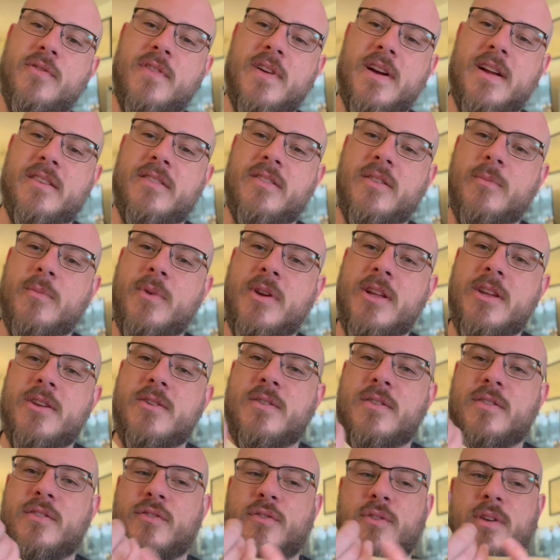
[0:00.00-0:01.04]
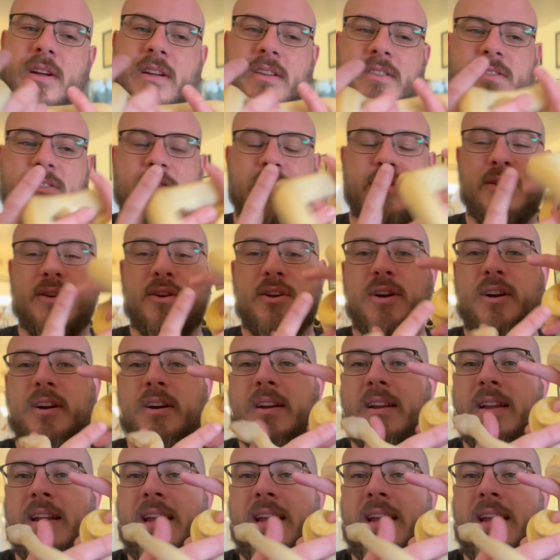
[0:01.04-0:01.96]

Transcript: find somebody you can trust, learn,